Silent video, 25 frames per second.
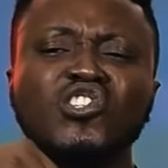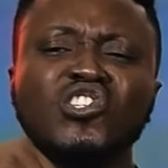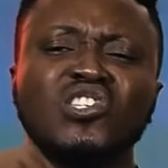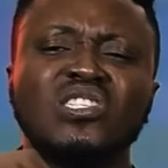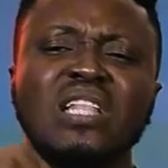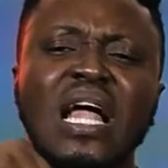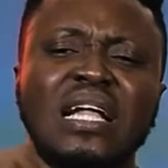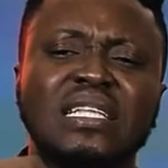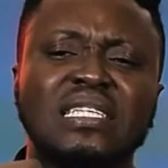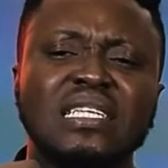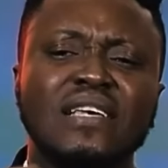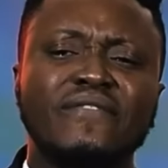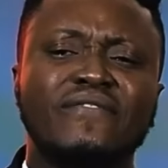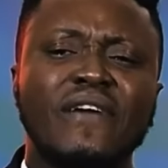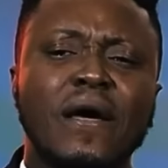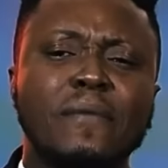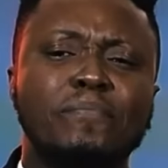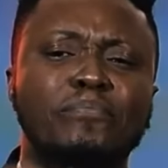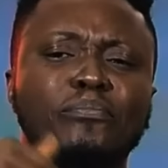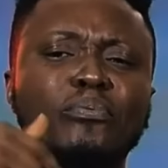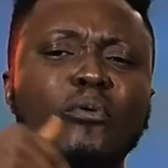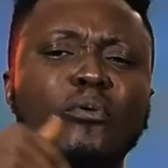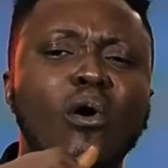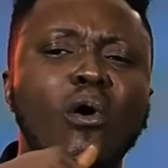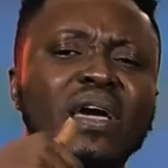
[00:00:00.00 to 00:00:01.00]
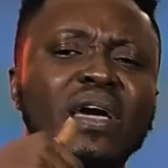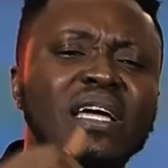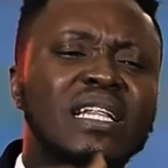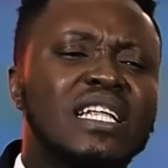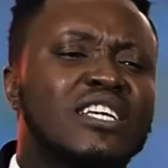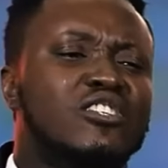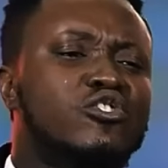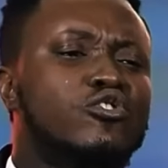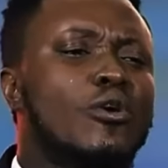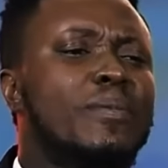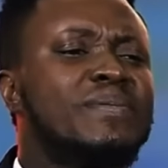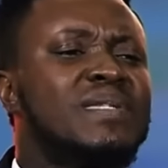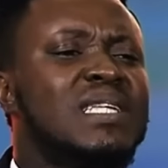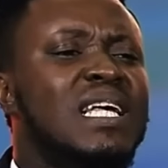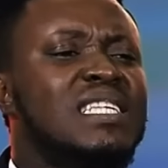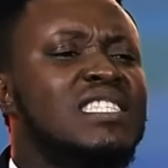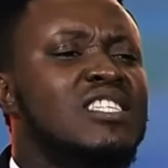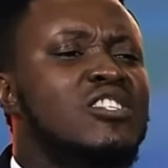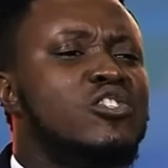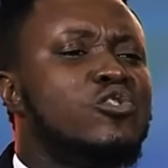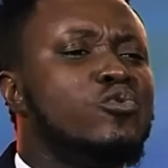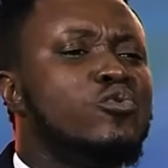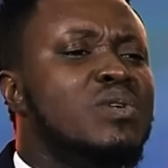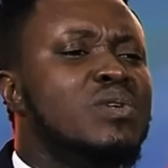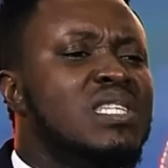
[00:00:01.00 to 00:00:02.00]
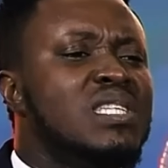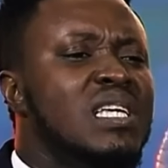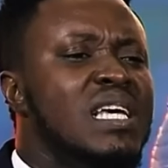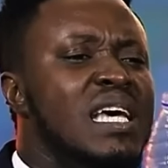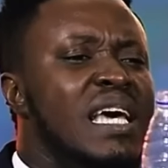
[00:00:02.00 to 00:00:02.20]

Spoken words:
that if I pour in a substance into it,